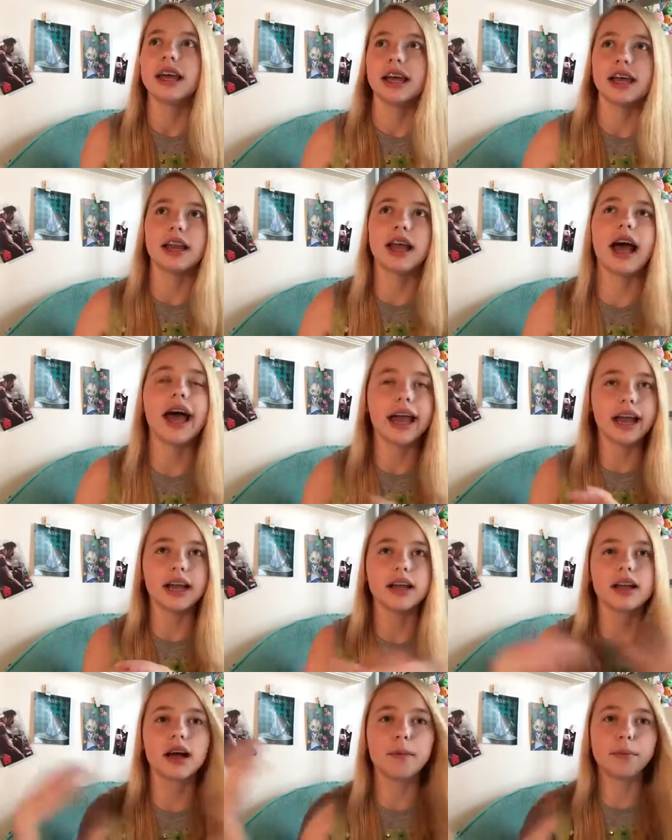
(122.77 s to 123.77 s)
And I
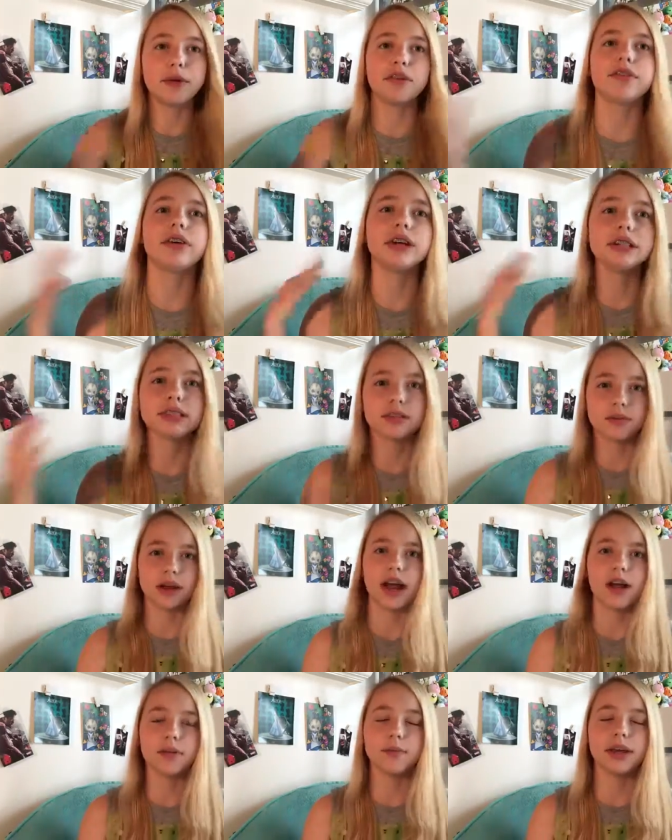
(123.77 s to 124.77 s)
had a couple friends
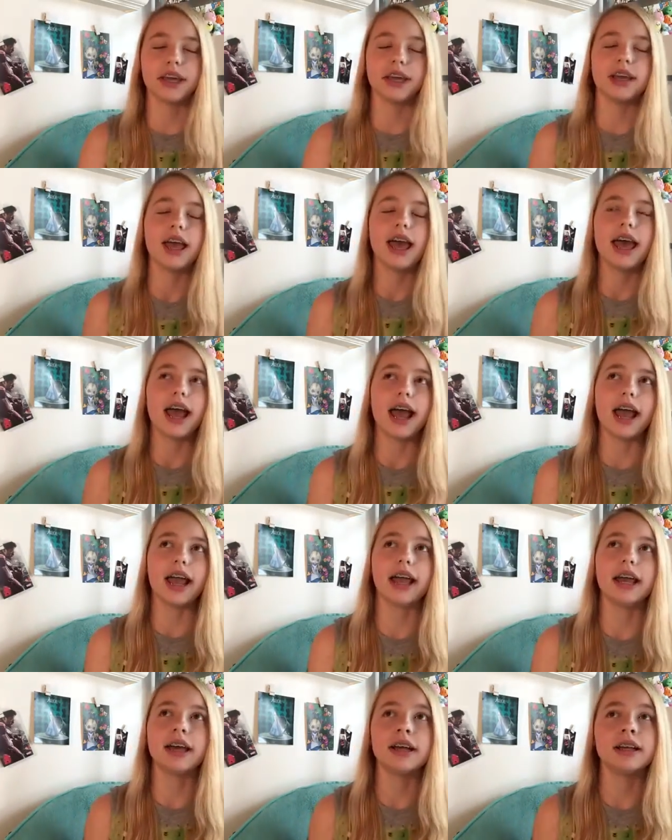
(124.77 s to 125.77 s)
around me,
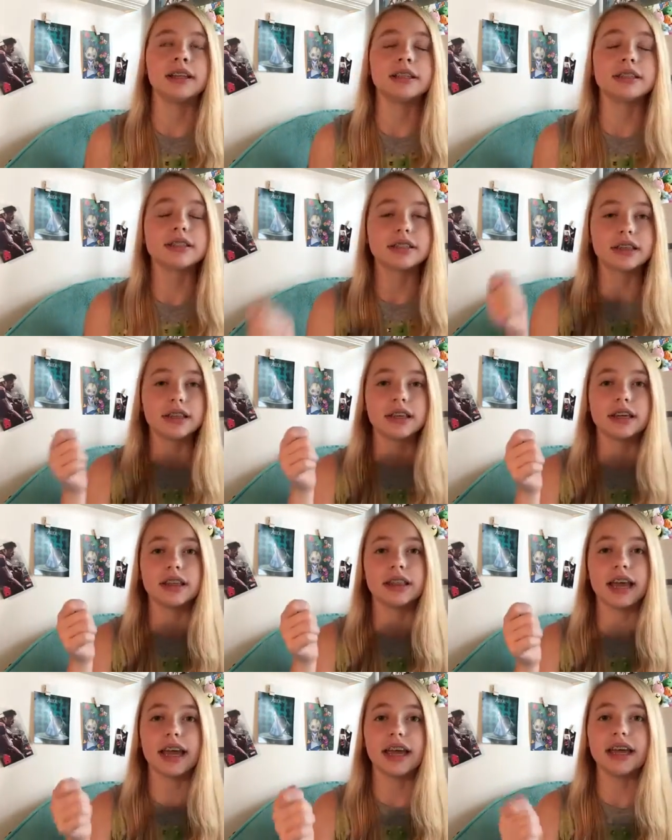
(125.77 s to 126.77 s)
and
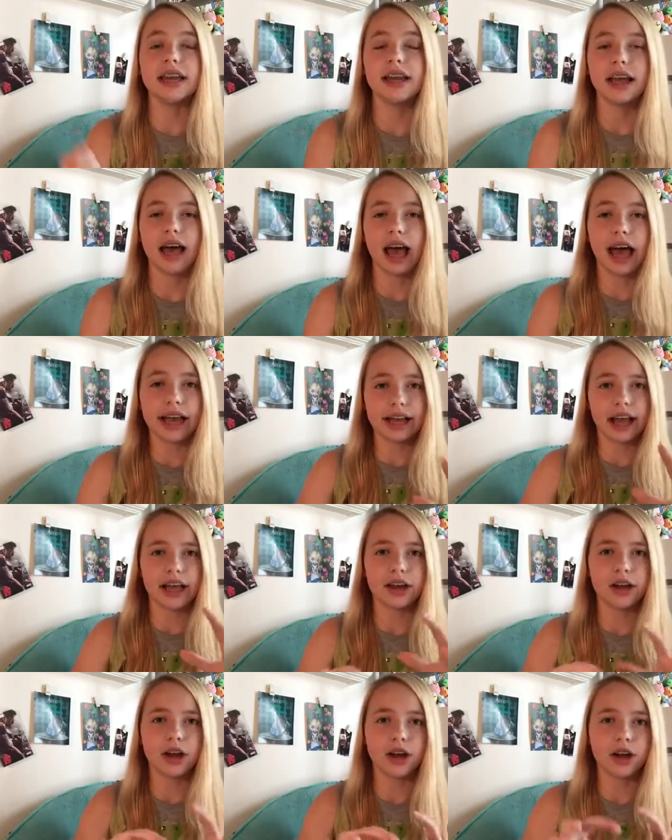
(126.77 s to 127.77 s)
then I
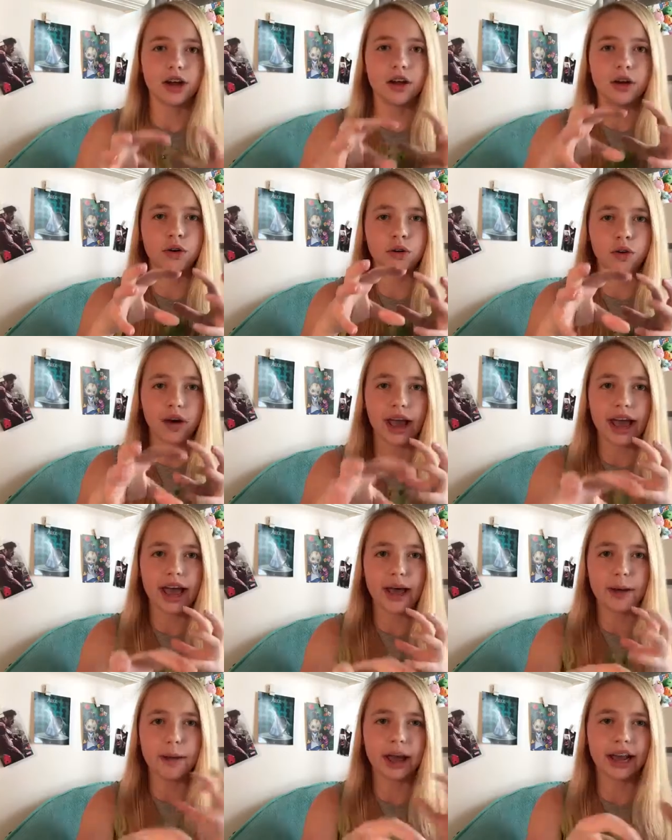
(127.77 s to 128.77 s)
kind of
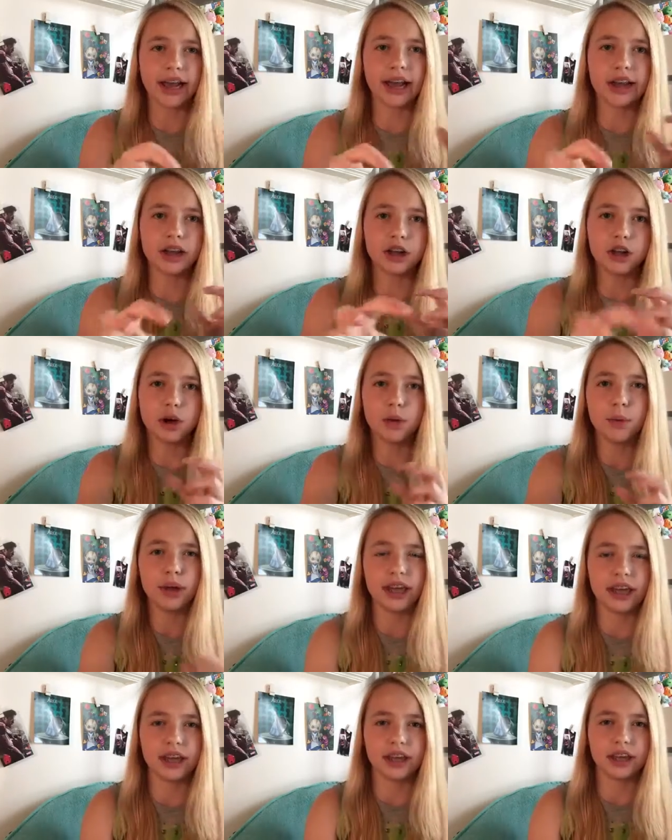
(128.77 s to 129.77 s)
grab I kind of go
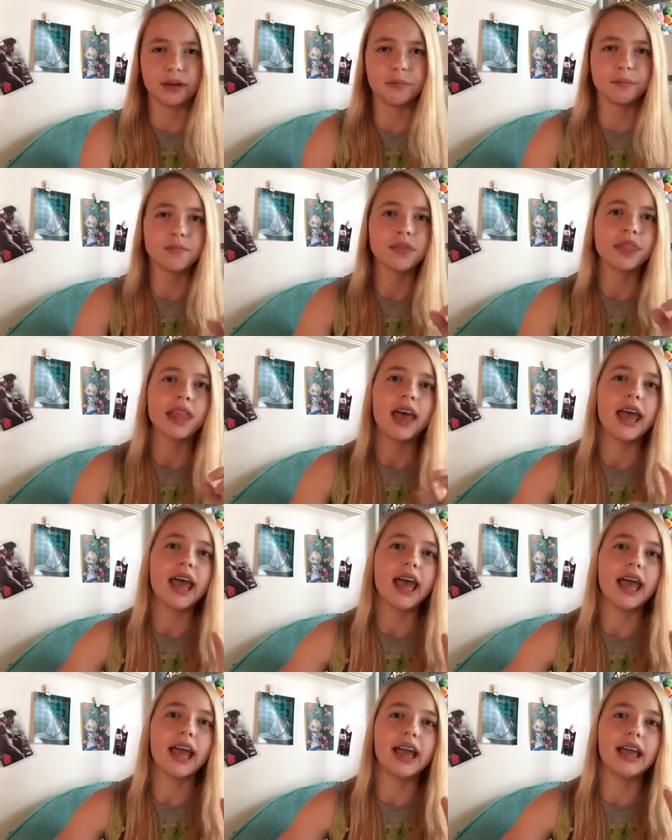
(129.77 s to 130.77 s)
in,
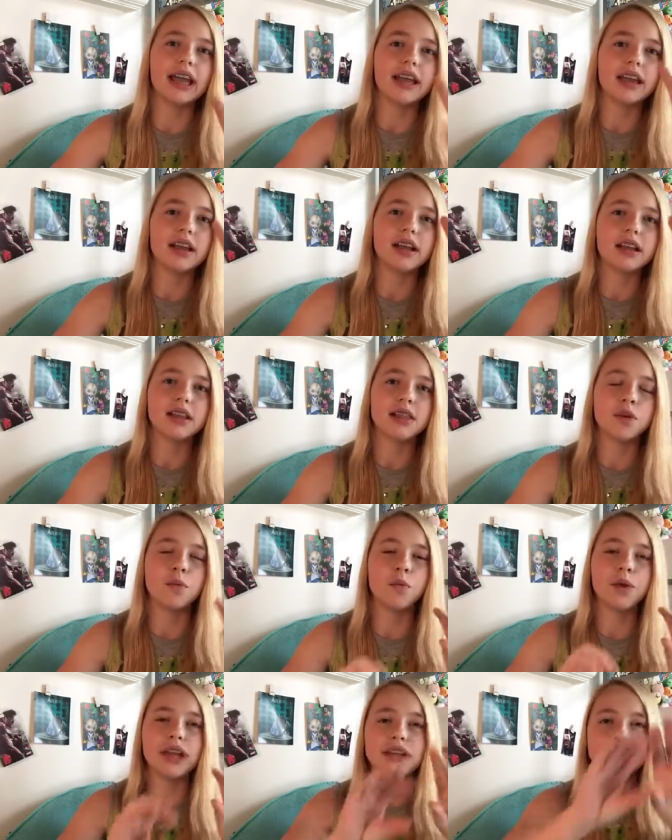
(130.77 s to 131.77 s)
and the
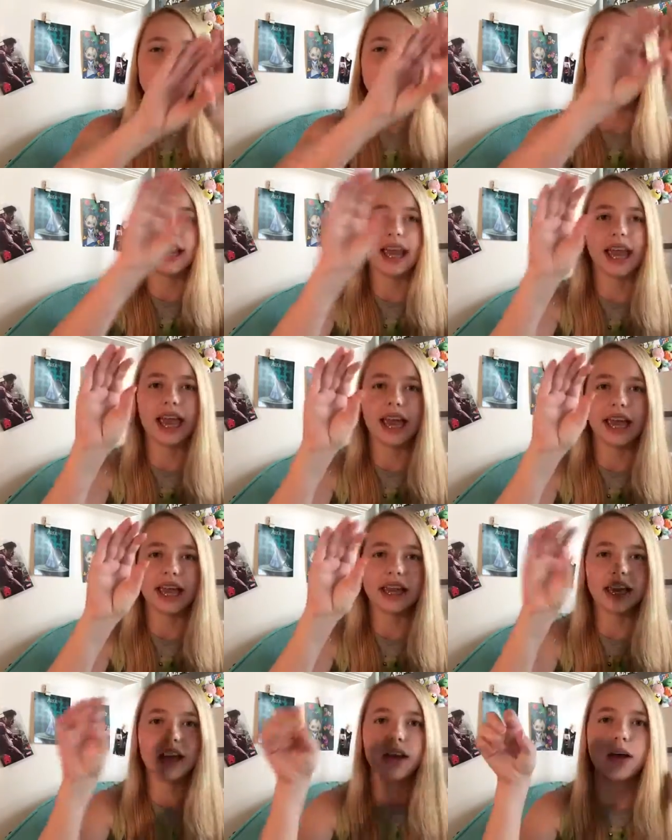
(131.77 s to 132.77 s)
weights are kind of
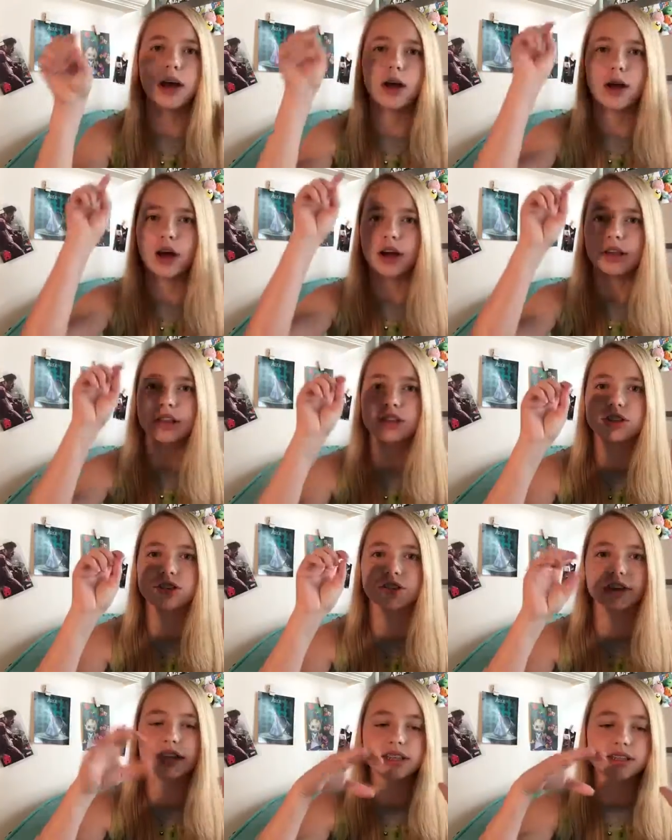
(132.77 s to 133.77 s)
hanging on the
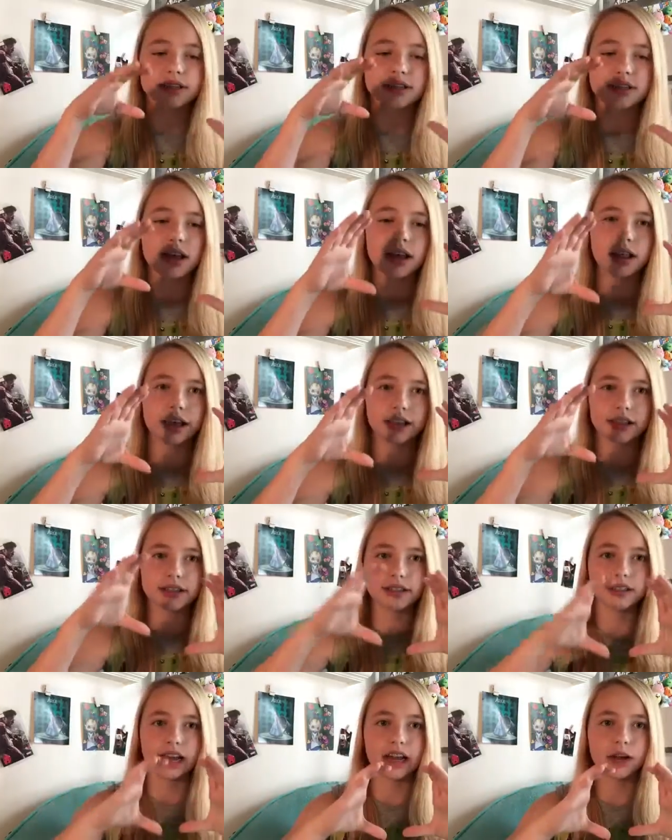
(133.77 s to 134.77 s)
strings. Like the
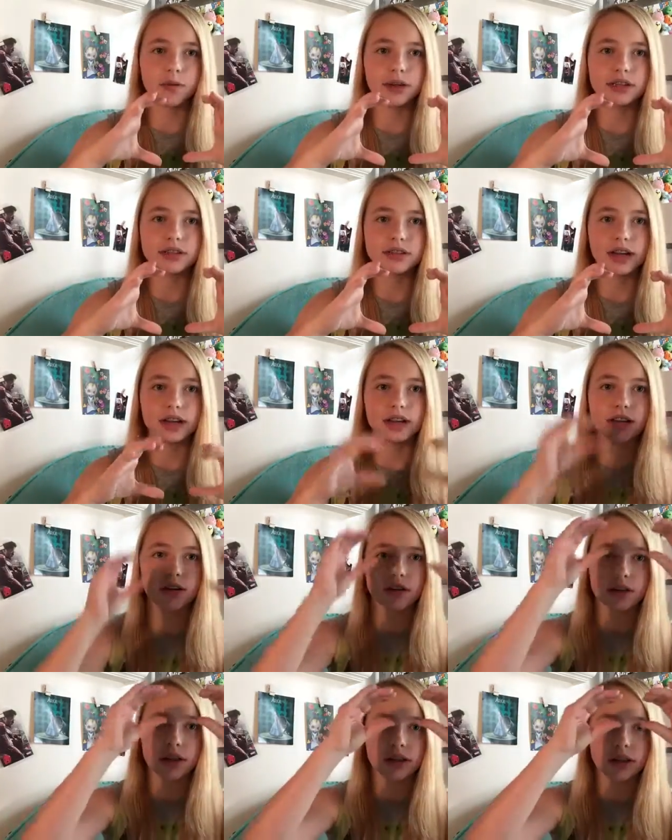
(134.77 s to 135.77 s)
stack of weights are down
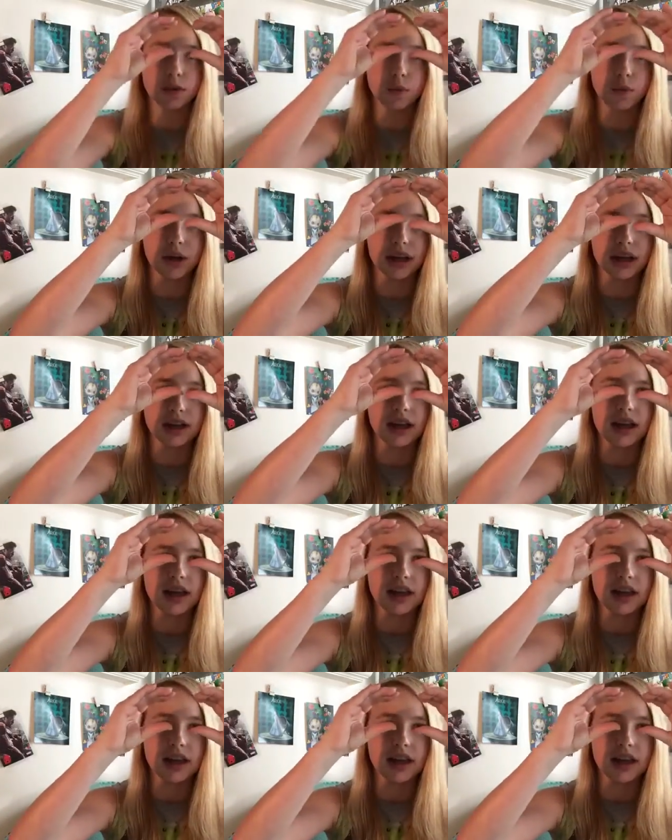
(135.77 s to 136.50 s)
here, and then the weight